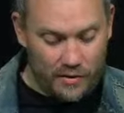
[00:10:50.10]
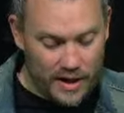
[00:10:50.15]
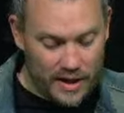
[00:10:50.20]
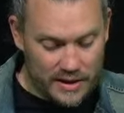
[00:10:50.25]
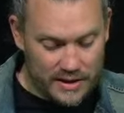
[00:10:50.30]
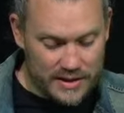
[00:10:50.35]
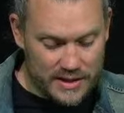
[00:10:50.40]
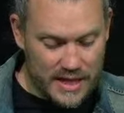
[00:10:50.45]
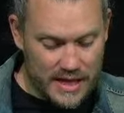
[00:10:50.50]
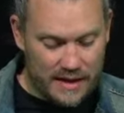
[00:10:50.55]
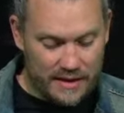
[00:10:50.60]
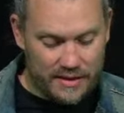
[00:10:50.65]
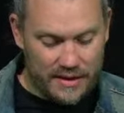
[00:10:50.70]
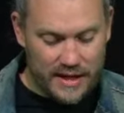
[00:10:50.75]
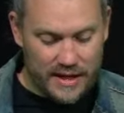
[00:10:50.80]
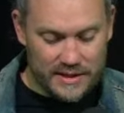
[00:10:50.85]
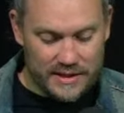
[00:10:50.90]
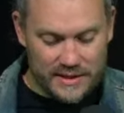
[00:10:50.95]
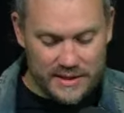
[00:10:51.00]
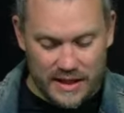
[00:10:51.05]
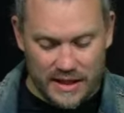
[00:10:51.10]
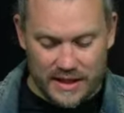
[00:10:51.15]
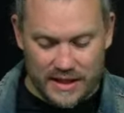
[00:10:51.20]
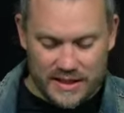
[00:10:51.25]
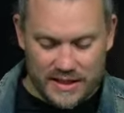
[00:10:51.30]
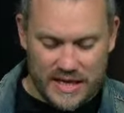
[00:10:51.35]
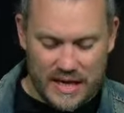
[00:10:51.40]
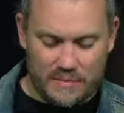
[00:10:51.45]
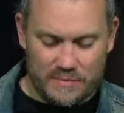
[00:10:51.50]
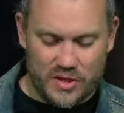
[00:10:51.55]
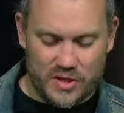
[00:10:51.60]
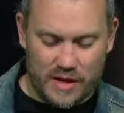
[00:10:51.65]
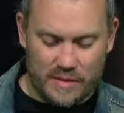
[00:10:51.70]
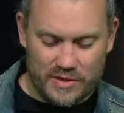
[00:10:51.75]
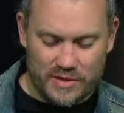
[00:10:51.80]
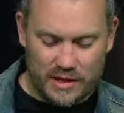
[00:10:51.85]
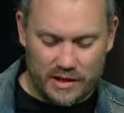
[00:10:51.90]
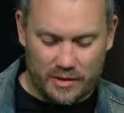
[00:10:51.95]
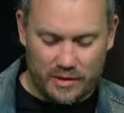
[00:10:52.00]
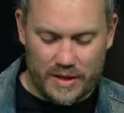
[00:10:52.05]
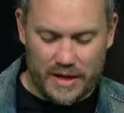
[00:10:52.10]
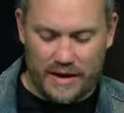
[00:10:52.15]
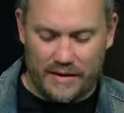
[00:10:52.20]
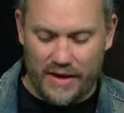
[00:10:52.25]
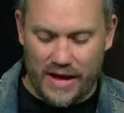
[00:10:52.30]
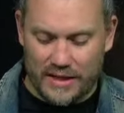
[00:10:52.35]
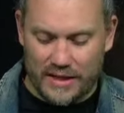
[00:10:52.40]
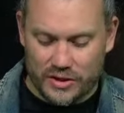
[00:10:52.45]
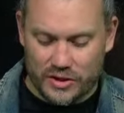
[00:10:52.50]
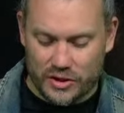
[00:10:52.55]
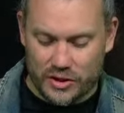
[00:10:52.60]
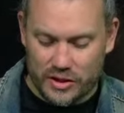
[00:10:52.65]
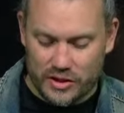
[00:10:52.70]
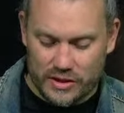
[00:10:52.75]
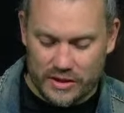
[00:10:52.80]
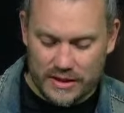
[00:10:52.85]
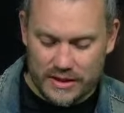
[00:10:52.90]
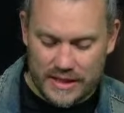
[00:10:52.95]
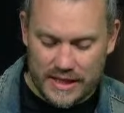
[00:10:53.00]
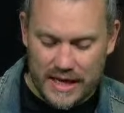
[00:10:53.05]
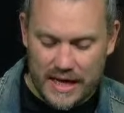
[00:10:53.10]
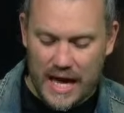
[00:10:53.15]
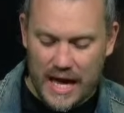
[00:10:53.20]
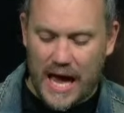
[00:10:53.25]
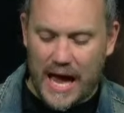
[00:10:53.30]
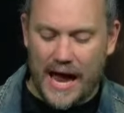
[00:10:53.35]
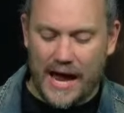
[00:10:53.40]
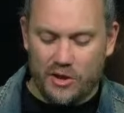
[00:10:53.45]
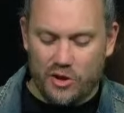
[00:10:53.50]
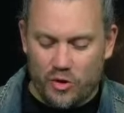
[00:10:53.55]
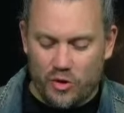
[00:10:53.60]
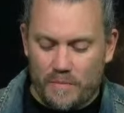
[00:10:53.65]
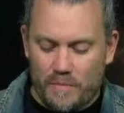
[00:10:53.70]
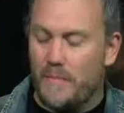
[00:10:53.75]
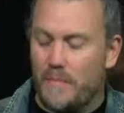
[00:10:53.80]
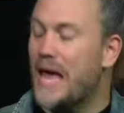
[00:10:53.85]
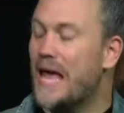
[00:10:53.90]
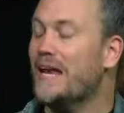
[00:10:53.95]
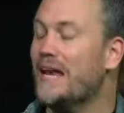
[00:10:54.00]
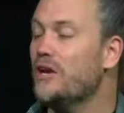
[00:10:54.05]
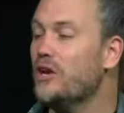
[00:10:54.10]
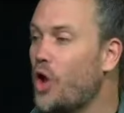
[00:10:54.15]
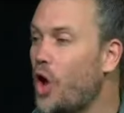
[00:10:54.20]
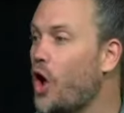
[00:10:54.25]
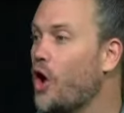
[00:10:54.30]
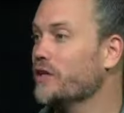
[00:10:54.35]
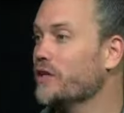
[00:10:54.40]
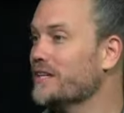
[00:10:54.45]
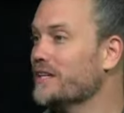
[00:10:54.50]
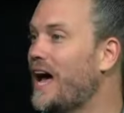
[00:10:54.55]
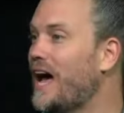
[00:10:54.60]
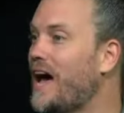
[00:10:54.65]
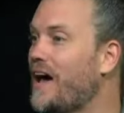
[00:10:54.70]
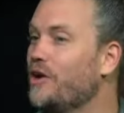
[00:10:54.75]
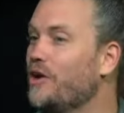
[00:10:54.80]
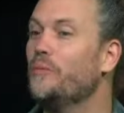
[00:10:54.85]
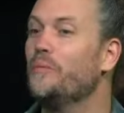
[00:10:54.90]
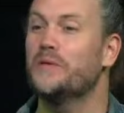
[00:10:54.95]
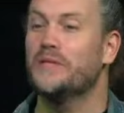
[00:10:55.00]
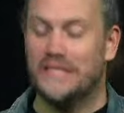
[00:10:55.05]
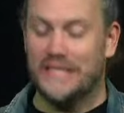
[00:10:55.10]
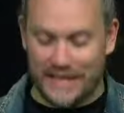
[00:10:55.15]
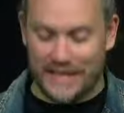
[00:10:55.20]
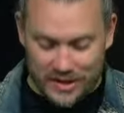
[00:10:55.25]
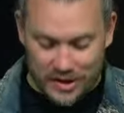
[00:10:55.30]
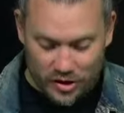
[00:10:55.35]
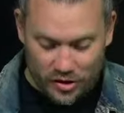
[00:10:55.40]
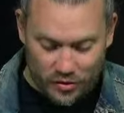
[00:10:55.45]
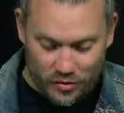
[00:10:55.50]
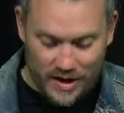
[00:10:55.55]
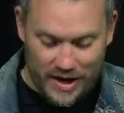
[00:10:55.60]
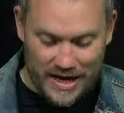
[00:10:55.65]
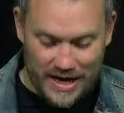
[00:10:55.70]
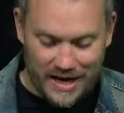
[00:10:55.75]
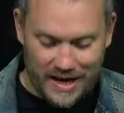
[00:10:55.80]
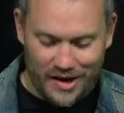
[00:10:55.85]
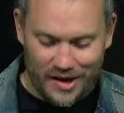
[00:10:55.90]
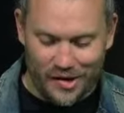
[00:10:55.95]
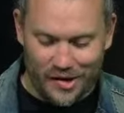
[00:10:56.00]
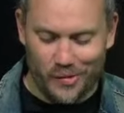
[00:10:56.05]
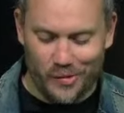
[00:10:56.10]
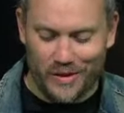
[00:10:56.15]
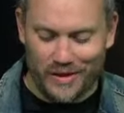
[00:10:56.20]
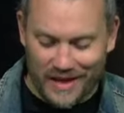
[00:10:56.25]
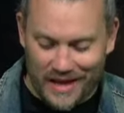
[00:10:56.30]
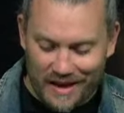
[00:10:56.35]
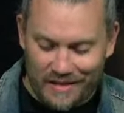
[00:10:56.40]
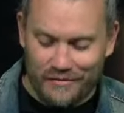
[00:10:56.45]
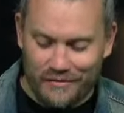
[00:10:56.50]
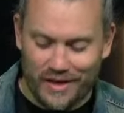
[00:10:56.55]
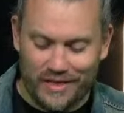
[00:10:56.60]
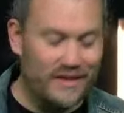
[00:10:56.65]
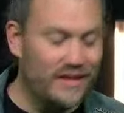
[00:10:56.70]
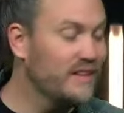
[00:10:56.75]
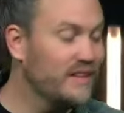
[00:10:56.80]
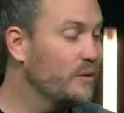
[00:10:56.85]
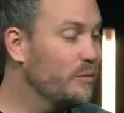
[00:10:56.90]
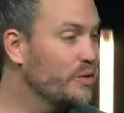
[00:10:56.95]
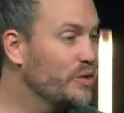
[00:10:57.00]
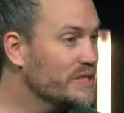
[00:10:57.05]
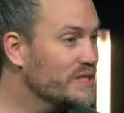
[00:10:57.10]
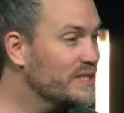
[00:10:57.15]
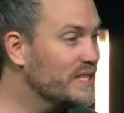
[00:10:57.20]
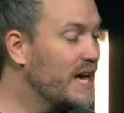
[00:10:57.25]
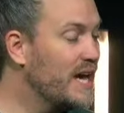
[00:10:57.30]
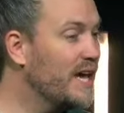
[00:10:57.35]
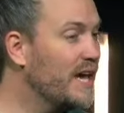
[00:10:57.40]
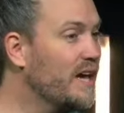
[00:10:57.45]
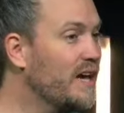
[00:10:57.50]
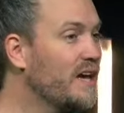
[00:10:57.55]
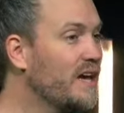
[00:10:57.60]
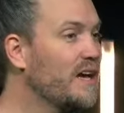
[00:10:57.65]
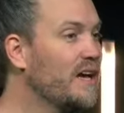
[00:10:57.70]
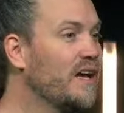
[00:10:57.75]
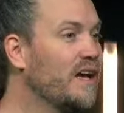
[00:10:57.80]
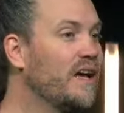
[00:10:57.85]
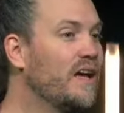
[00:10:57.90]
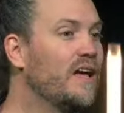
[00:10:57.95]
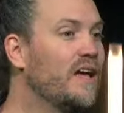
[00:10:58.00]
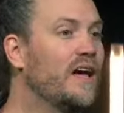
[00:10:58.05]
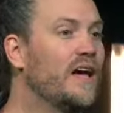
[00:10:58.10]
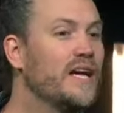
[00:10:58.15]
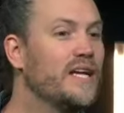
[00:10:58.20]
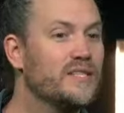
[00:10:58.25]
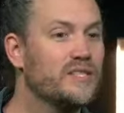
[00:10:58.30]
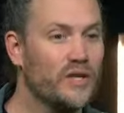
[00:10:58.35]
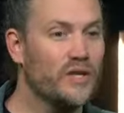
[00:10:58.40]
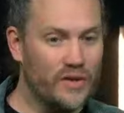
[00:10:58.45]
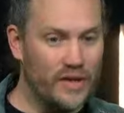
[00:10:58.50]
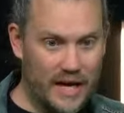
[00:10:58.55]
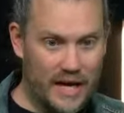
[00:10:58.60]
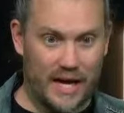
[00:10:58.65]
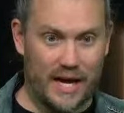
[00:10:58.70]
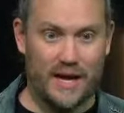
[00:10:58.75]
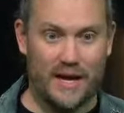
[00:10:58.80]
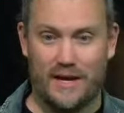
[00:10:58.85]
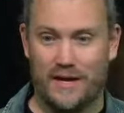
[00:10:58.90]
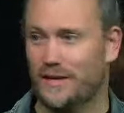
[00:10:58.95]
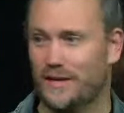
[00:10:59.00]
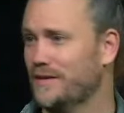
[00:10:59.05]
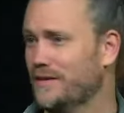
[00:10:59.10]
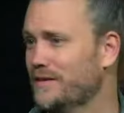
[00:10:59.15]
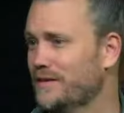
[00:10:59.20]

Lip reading: areas that there's sometimes a little bit of uncertainty, and you may not 100% agree with everything that we're saying. It's okay.